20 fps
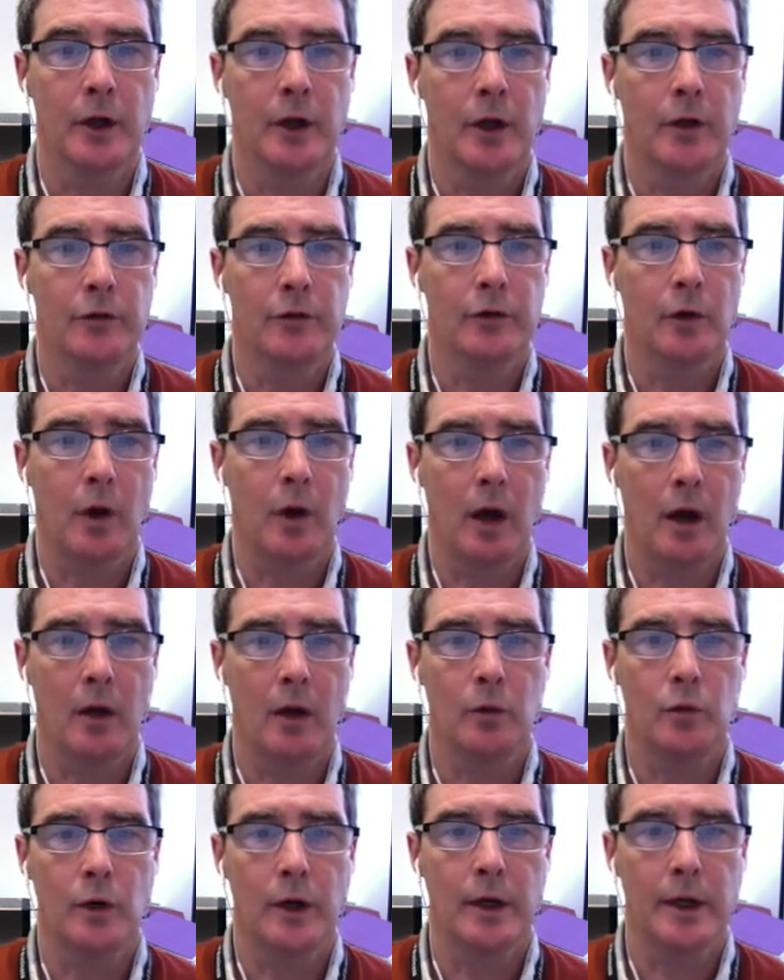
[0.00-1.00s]
So
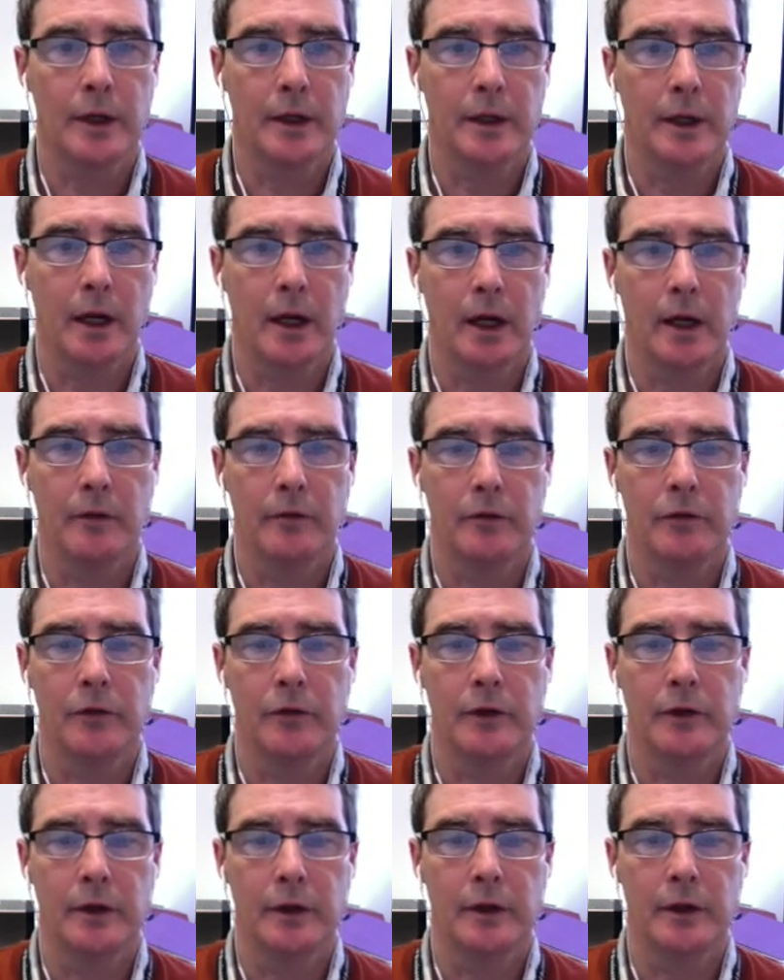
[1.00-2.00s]
already I've
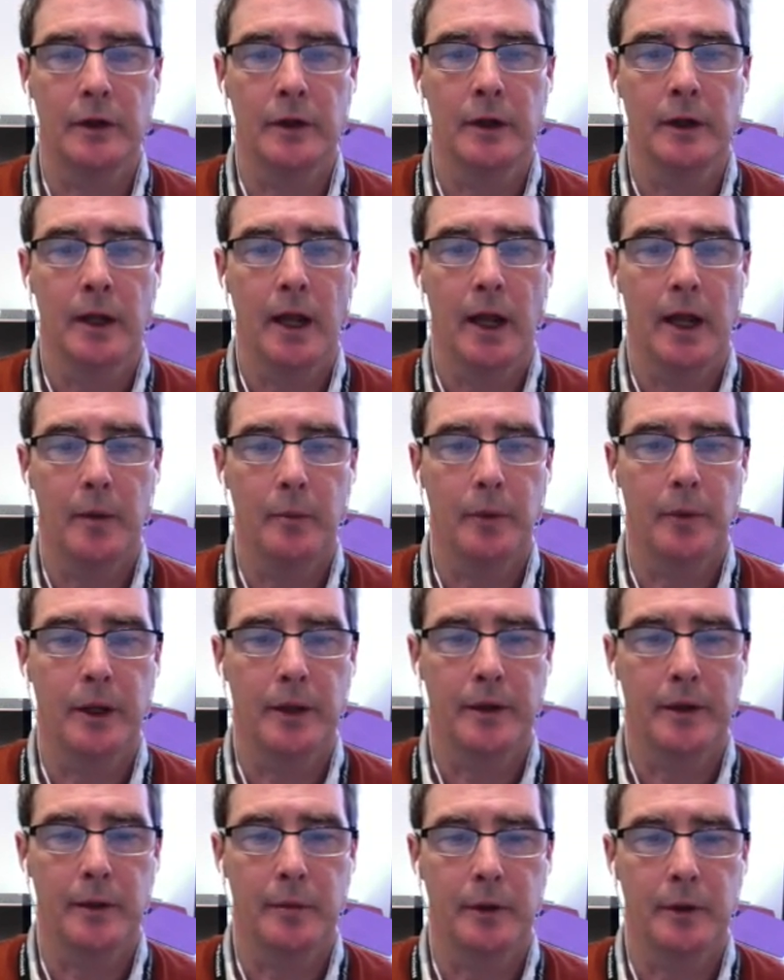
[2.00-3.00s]
seen and picked
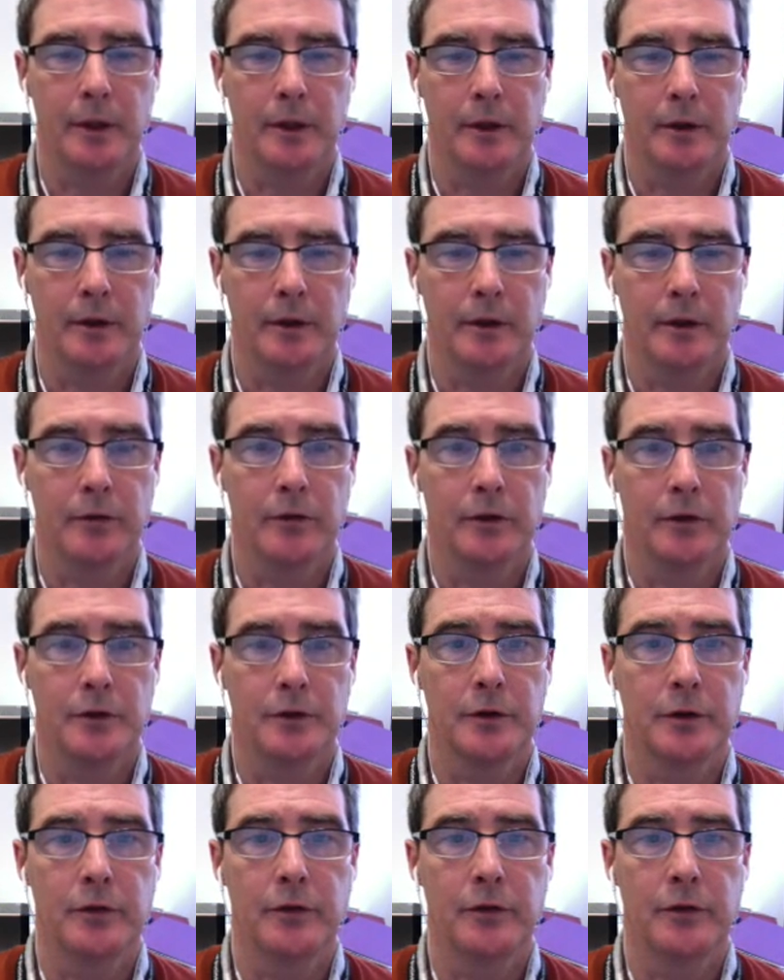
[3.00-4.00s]
up an error because it
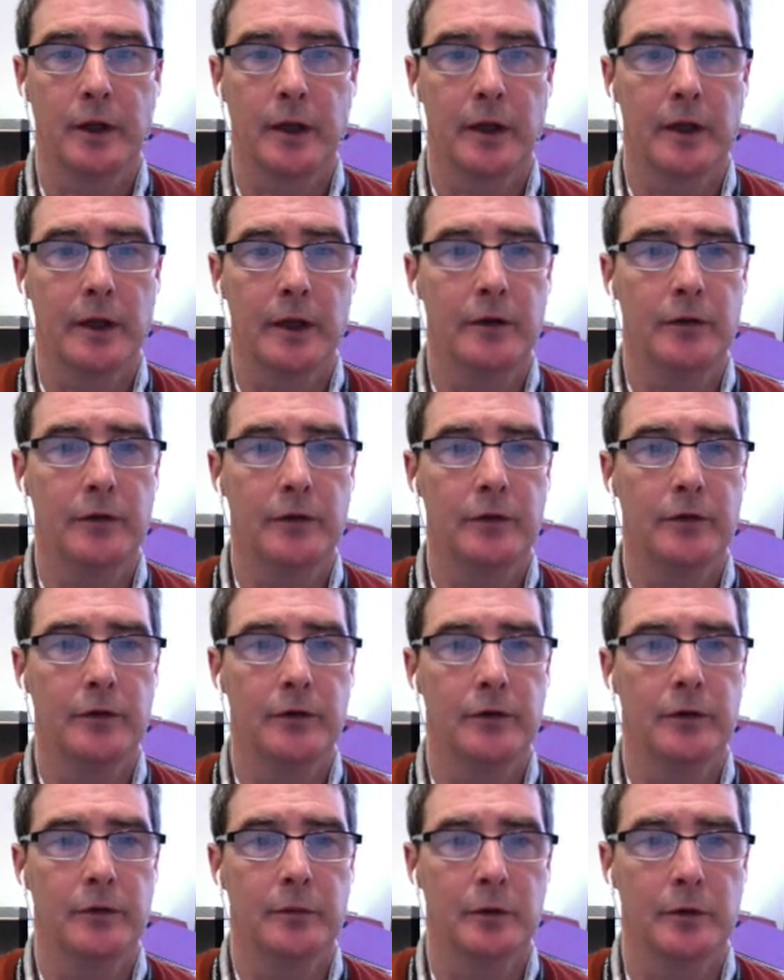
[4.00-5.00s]
should say is
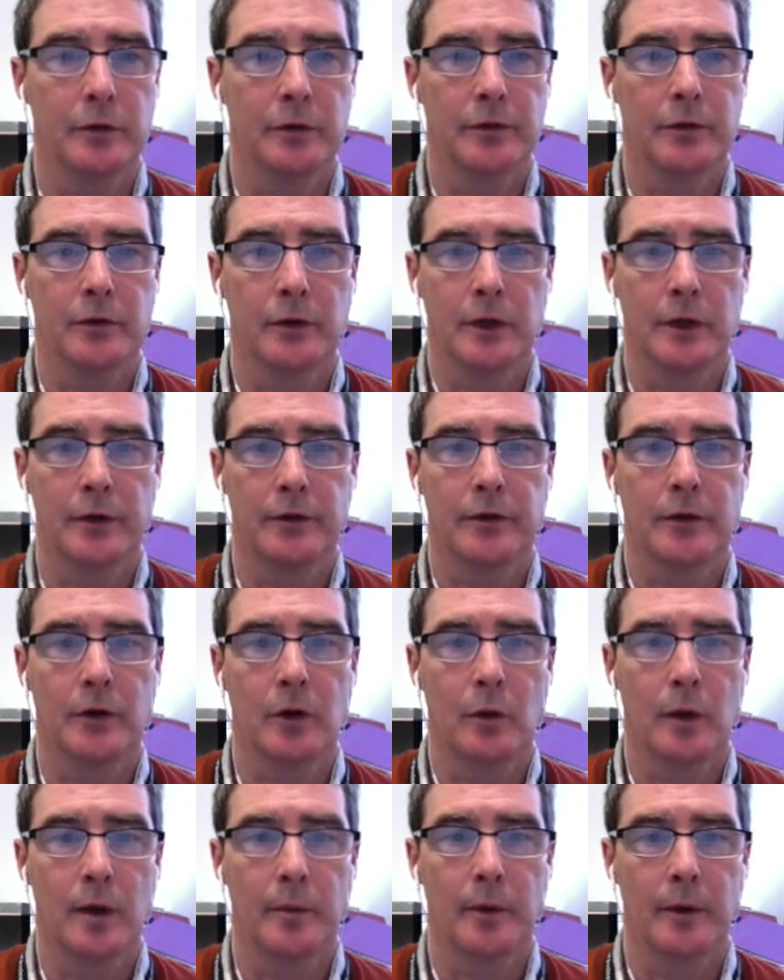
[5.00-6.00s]
divisible. So let's go
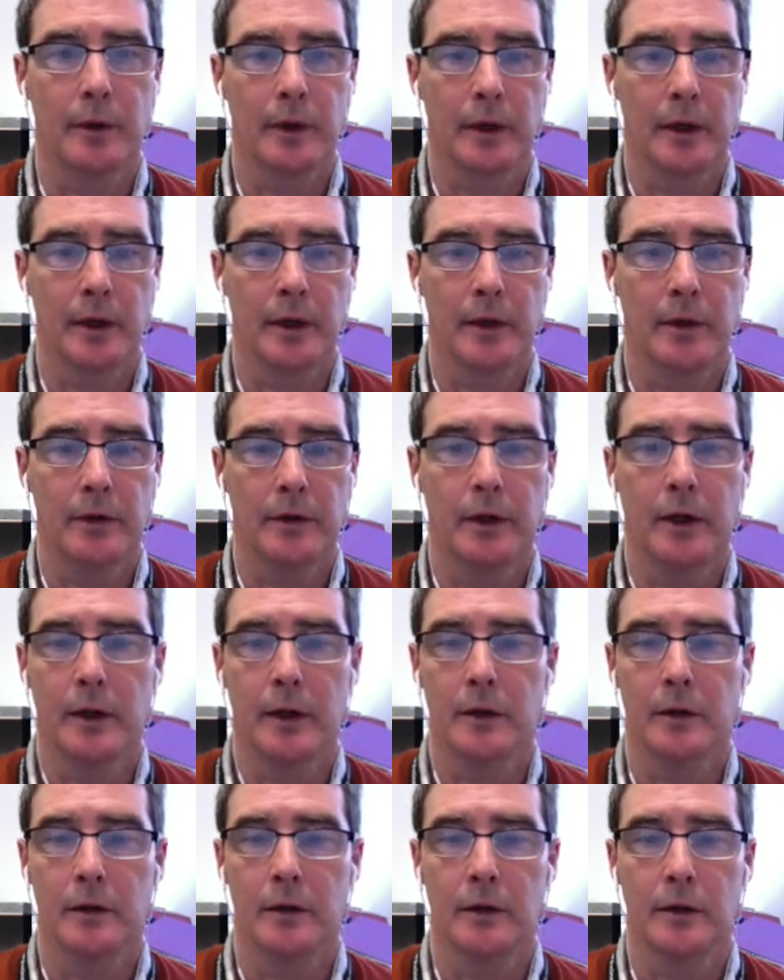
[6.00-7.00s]
up and take a
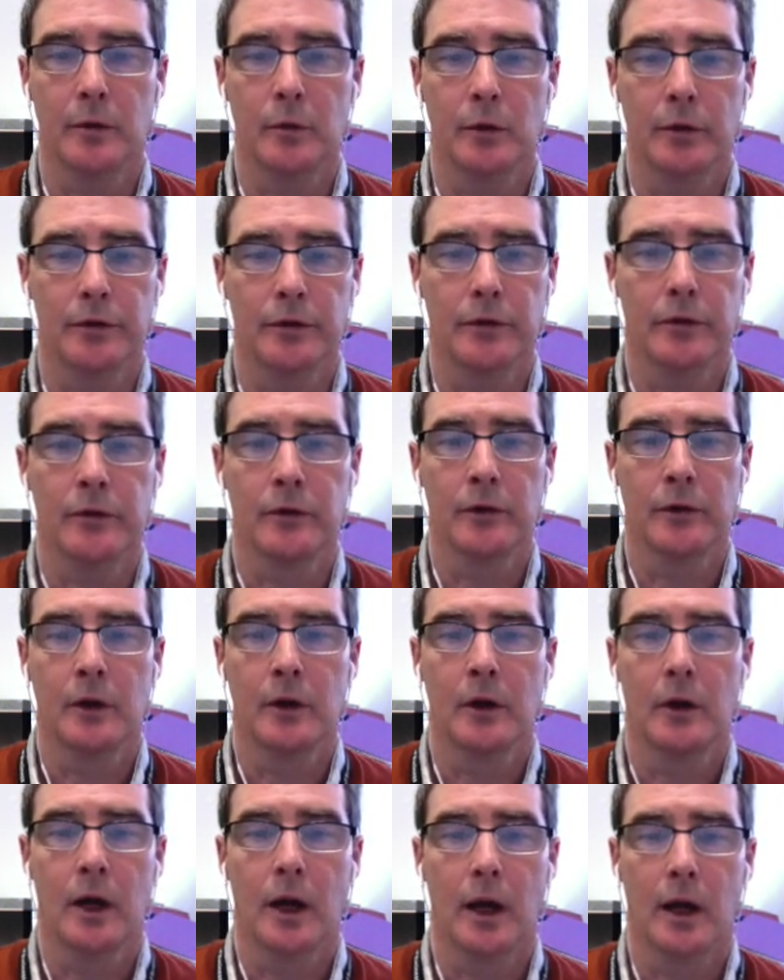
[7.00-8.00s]
look at what's
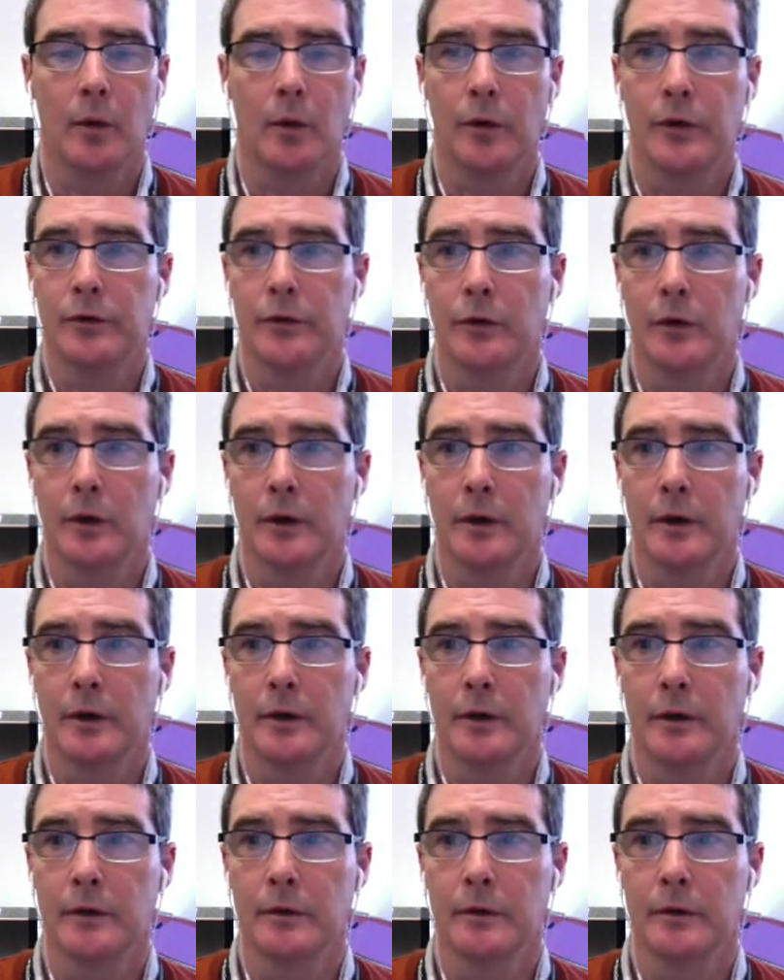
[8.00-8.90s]
wrong here.